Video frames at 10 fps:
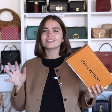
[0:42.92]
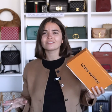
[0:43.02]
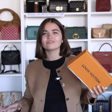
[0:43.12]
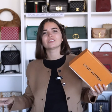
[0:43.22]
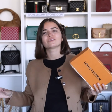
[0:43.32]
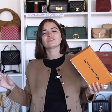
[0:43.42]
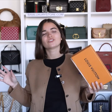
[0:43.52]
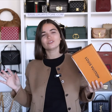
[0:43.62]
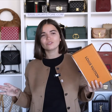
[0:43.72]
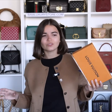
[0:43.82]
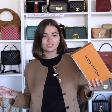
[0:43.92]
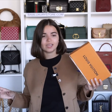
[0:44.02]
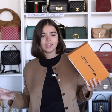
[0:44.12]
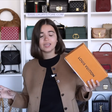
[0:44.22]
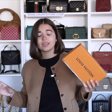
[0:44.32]
of things to show you
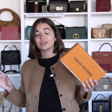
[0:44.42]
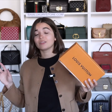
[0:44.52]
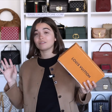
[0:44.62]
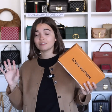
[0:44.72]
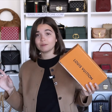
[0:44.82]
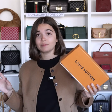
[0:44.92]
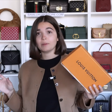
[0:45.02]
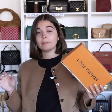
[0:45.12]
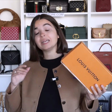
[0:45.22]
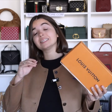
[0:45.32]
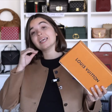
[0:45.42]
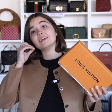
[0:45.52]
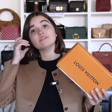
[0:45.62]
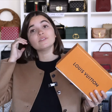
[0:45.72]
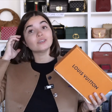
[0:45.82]
today. You're gonna be amazed.
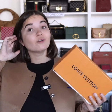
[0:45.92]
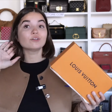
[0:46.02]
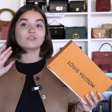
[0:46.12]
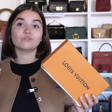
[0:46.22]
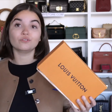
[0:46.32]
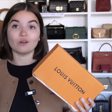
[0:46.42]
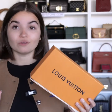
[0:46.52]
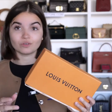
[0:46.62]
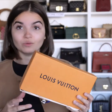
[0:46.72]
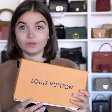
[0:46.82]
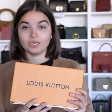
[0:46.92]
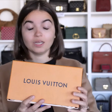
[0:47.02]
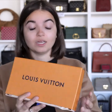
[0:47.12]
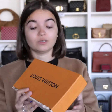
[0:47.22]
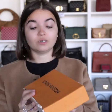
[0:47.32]
Everything goes through Entrepreneur
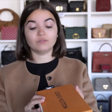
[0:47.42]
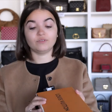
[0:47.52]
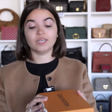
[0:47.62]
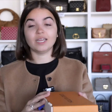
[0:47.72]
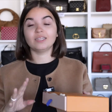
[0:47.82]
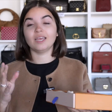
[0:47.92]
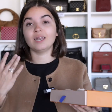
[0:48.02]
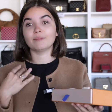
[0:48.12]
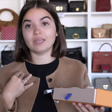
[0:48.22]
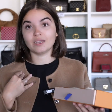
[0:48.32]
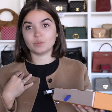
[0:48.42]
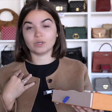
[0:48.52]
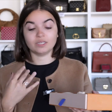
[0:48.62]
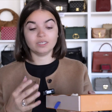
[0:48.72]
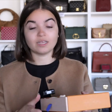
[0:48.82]
certificate and my
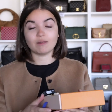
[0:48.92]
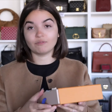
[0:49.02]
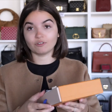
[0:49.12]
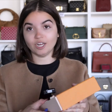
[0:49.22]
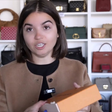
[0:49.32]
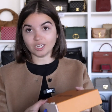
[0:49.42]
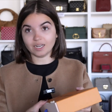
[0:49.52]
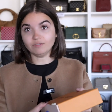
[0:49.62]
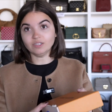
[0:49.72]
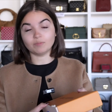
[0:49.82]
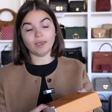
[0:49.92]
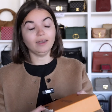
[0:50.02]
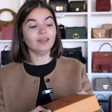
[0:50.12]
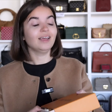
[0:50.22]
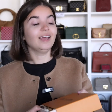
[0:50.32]
expertise. I'm French, I live in
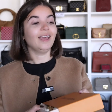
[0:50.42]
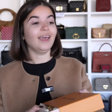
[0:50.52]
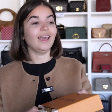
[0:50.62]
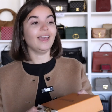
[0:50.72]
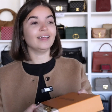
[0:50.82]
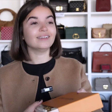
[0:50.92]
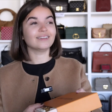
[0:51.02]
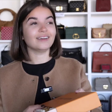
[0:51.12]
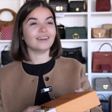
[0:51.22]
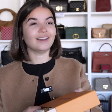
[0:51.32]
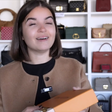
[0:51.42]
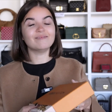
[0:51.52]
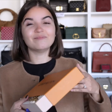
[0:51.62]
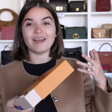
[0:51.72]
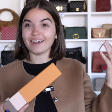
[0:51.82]
Spain, and
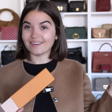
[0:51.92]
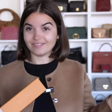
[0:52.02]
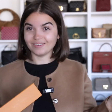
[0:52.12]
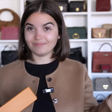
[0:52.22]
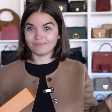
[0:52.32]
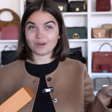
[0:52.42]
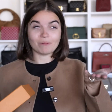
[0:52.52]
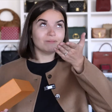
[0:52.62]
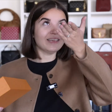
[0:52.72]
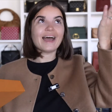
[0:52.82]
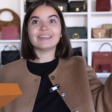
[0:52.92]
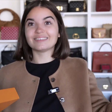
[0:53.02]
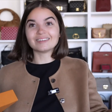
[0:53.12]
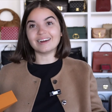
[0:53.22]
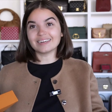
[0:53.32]
I'm a bag lover, probably
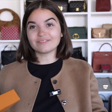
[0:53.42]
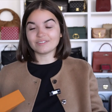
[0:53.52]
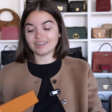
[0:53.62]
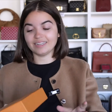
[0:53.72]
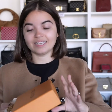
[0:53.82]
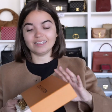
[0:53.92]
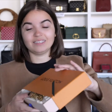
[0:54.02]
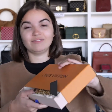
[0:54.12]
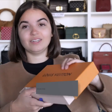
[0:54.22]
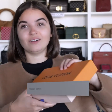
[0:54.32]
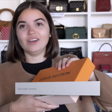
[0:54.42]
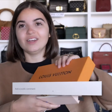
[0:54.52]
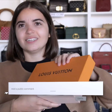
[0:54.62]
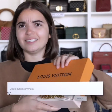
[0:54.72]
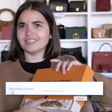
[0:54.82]
as you are if you clicked on this video.
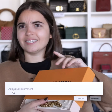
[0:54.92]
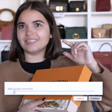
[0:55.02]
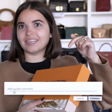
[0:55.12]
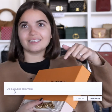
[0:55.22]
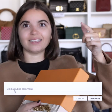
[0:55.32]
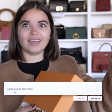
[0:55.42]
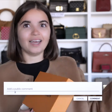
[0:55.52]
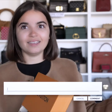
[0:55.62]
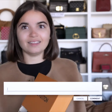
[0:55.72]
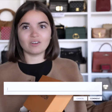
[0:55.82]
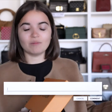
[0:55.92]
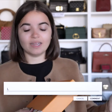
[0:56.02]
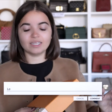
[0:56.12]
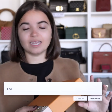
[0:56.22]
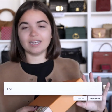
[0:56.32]
Don't hesitate to say hi in the
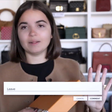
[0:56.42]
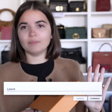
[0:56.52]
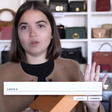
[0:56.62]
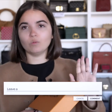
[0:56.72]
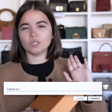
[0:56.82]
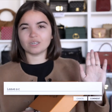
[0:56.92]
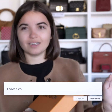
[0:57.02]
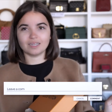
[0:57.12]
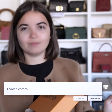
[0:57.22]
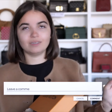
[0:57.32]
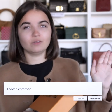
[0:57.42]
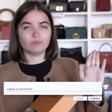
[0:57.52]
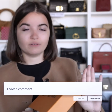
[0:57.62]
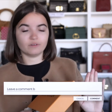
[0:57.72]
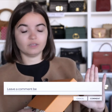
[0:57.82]
comments and let me know which item did you
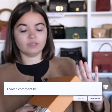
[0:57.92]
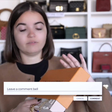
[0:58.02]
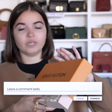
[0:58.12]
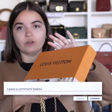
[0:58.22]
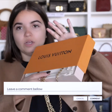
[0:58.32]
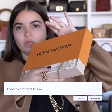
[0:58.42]
prefer in this video.